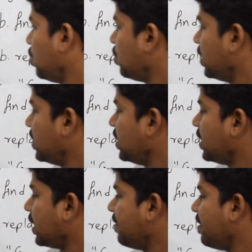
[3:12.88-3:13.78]
So this is
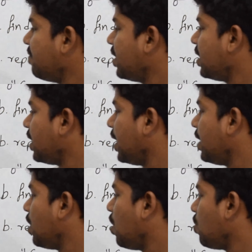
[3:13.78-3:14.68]
the given word
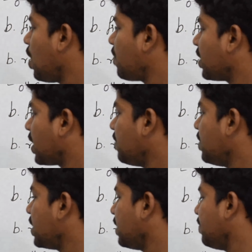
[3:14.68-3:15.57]
and now after
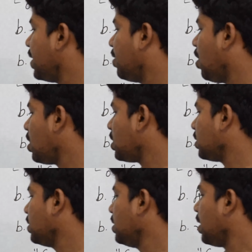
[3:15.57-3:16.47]
converting we got
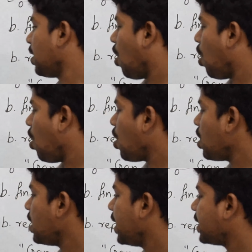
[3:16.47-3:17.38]

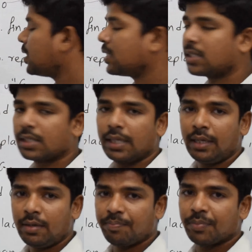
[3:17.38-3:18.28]
all letters
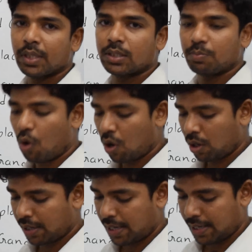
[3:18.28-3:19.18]
in
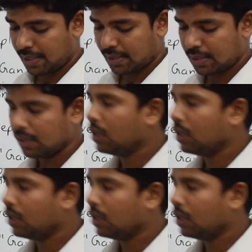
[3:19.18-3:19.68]
small case.